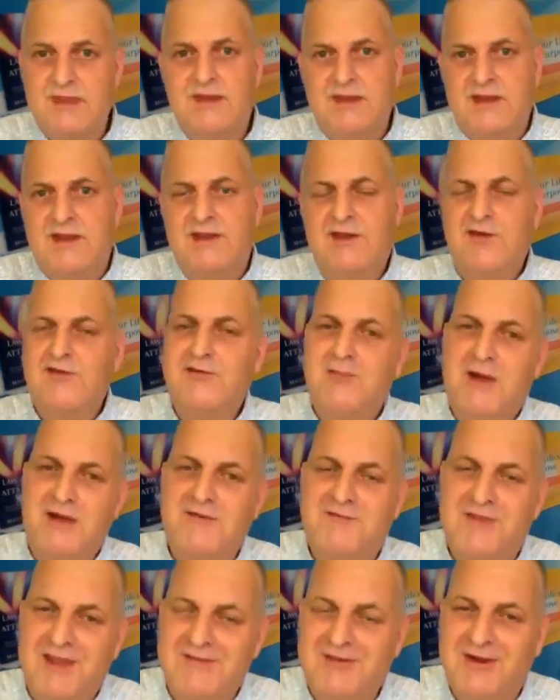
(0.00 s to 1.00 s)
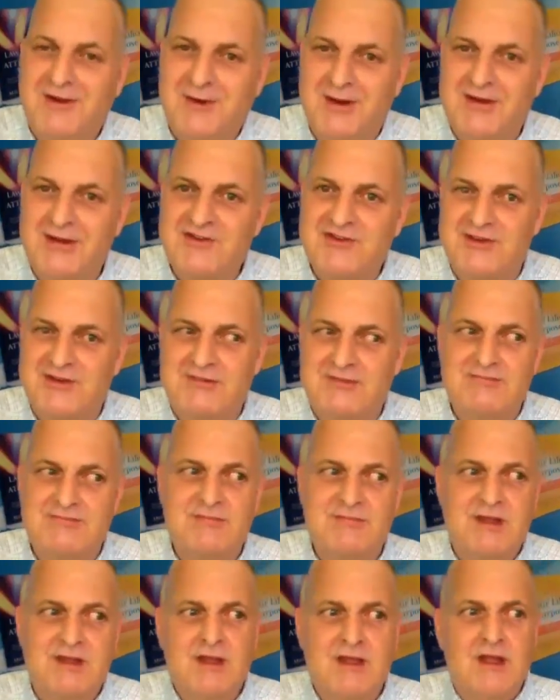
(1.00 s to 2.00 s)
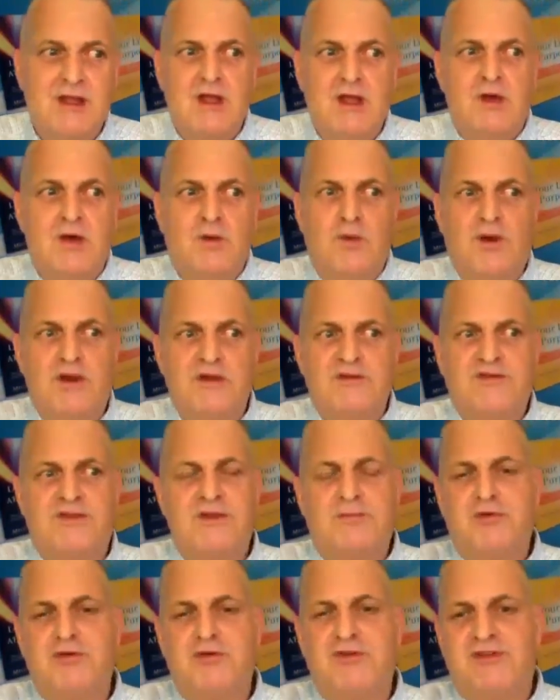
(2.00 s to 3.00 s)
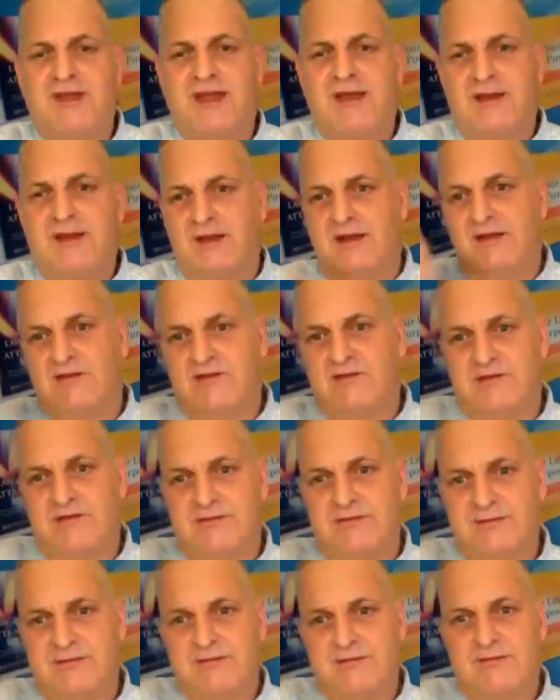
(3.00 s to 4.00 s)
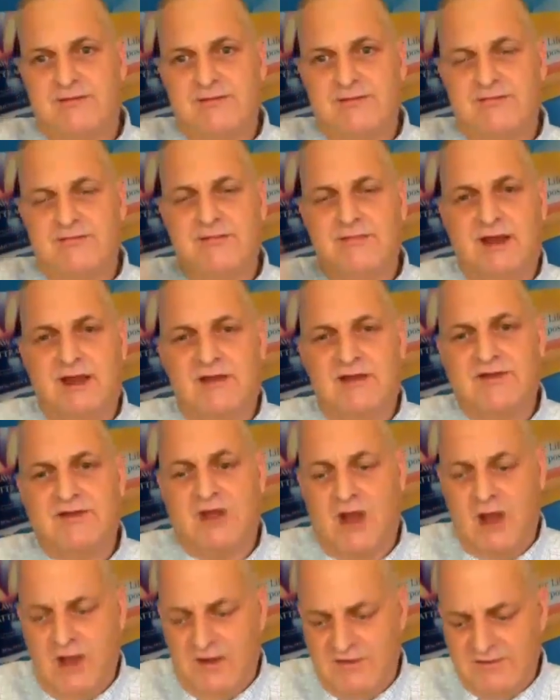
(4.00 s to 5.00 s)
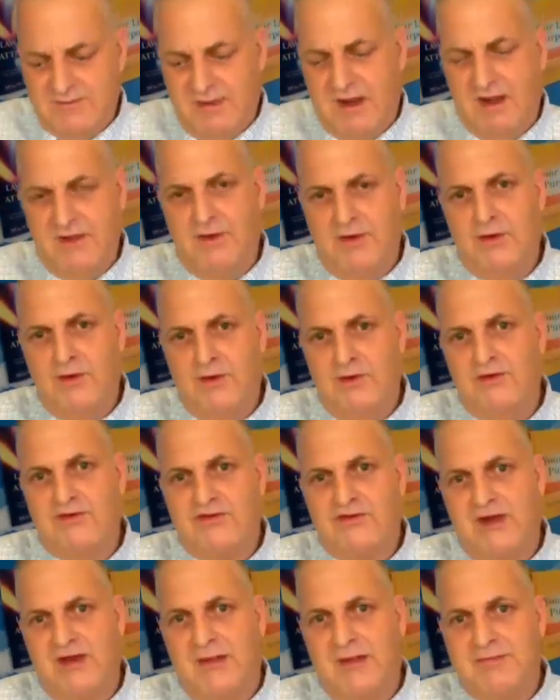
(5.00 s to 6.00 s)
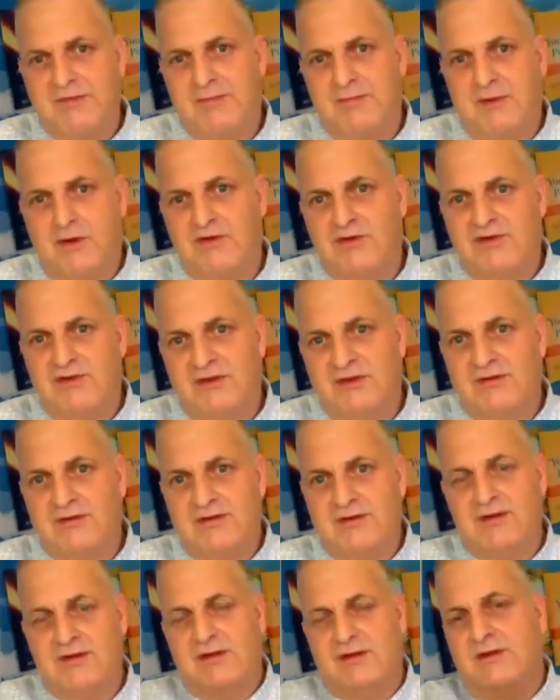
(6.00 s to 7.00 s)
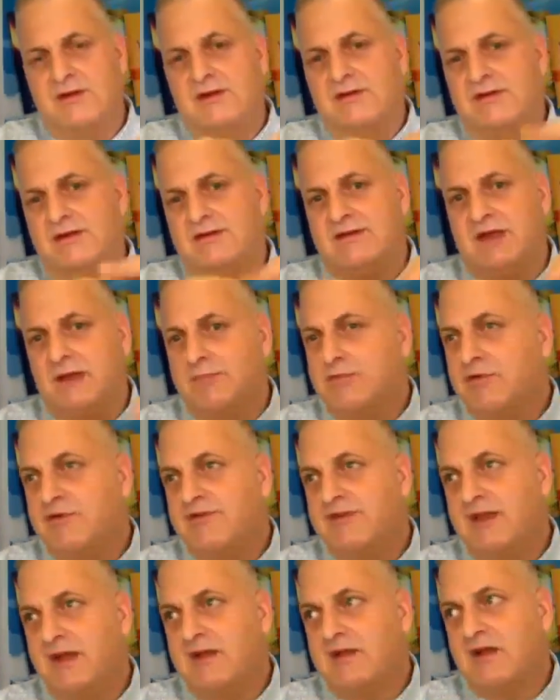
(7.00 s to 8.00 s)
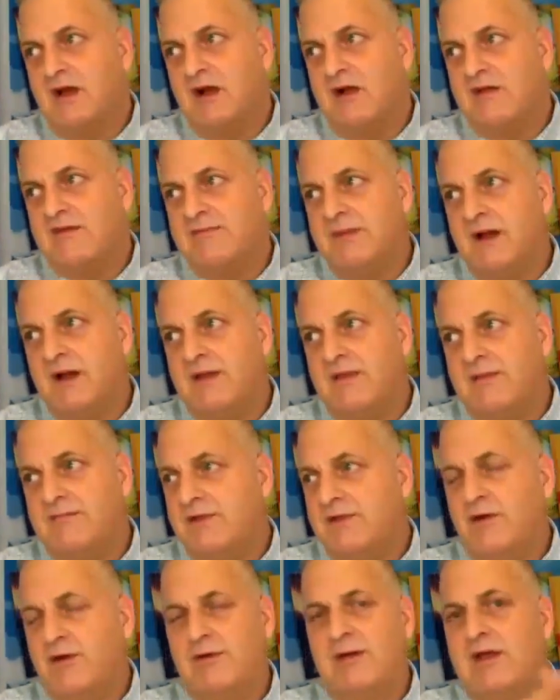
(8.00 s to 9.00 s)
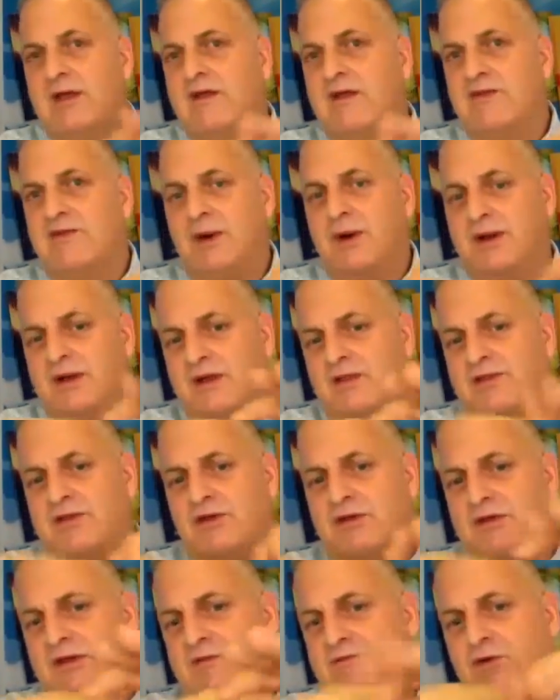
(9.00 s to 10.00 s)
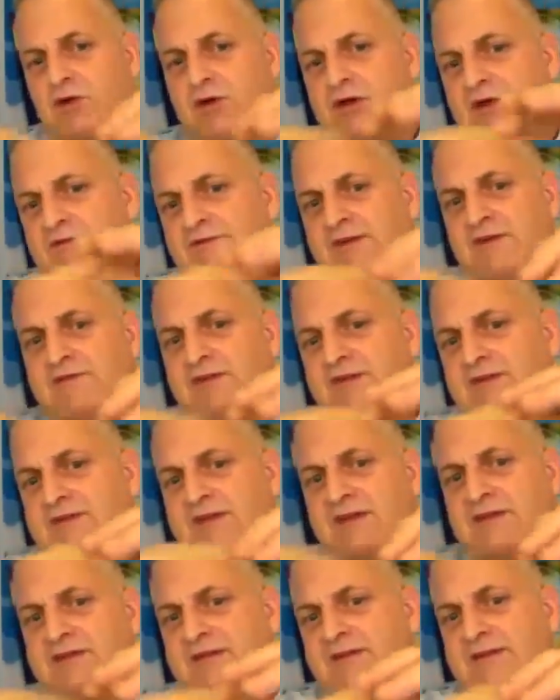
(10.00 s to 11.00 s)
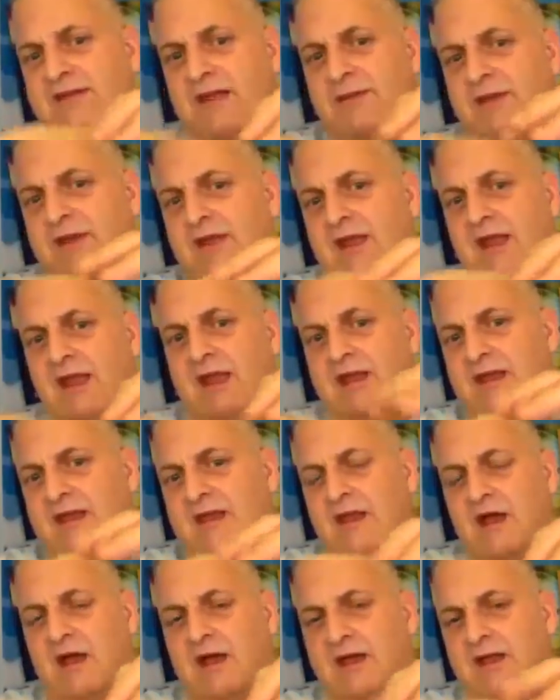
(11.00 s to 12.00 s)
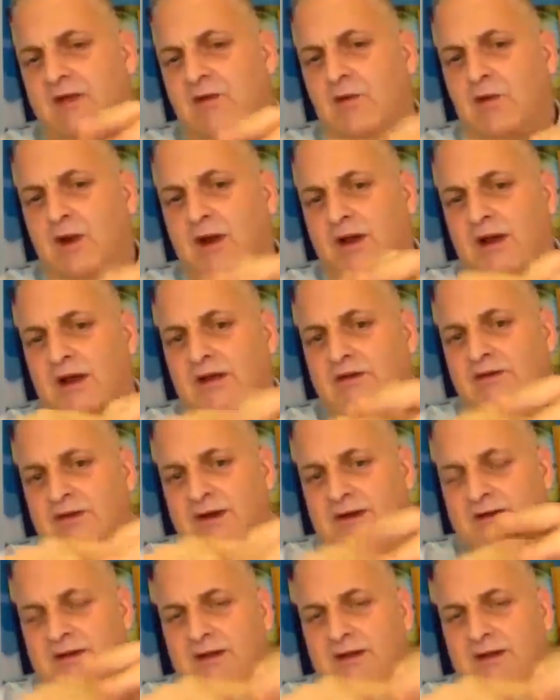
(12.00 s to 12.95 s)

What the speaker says: And here's my favorite question. What is the percentage that it's caused by those trapped emotion? Is it 10% caused by them? No. 20, 30, 40, 50, 60, 70, 80, 90, 100.